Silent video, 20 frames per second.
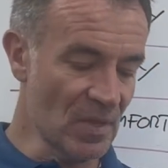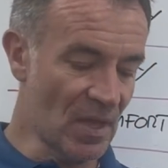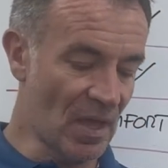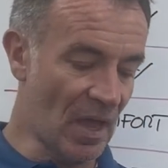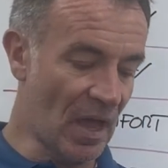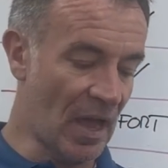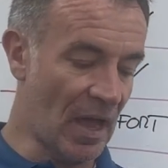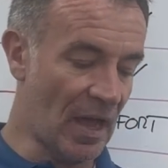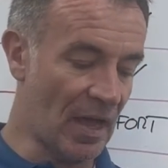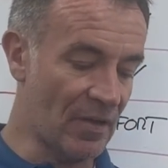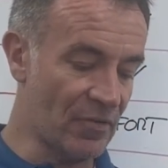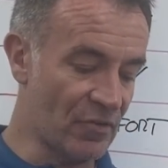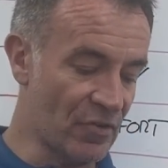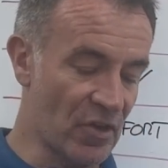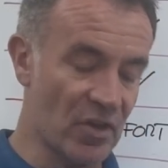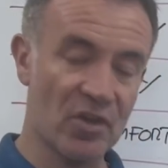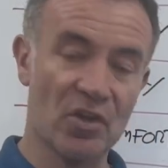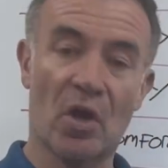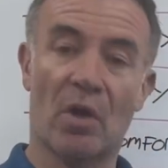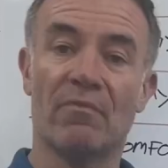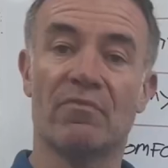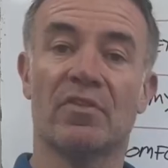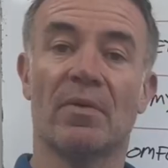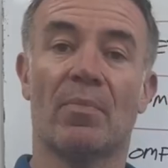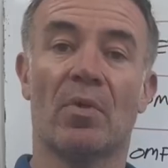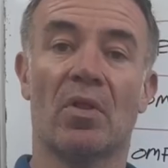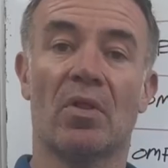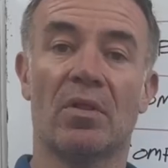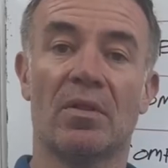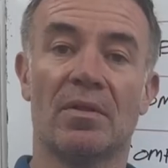and
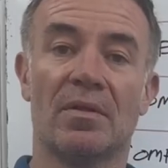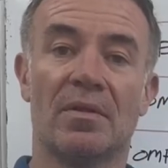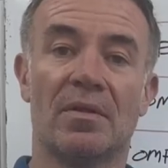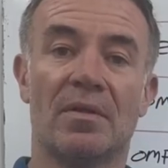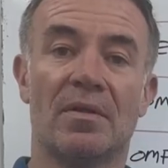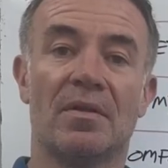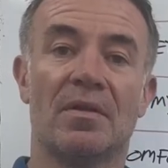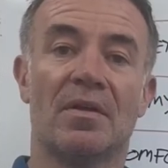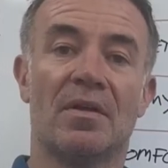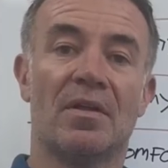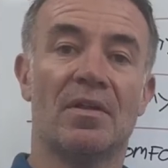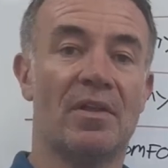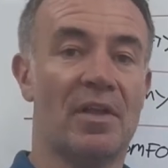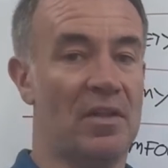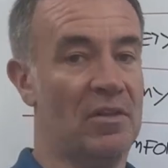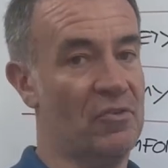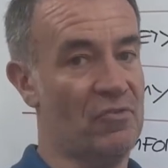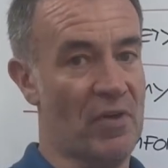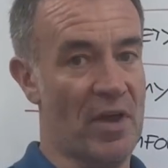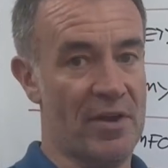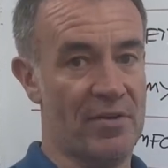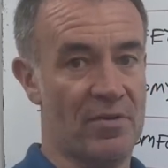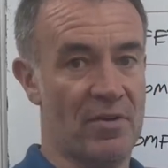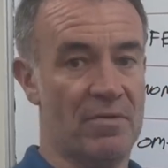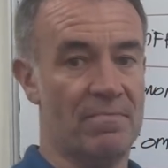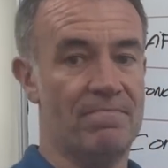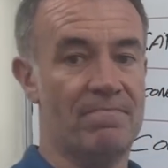comfortable little tractor.